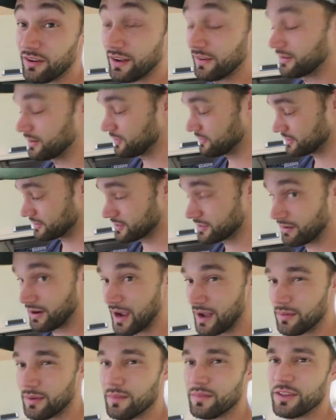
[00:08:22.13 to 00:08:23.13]
all I have to do is just
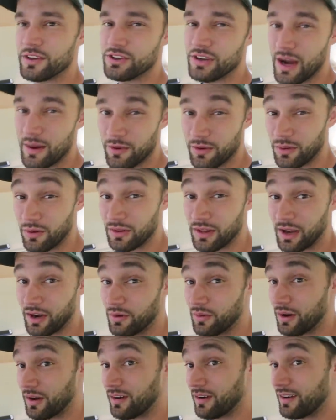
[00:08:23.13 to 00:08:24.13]
grab them, the job will go a lot
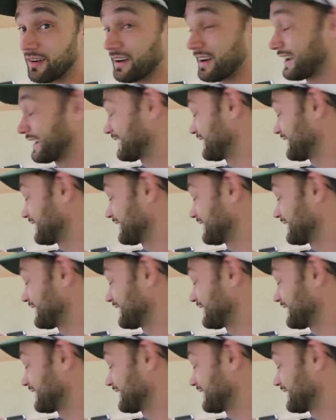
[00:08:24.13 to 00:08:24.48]
quicker, and I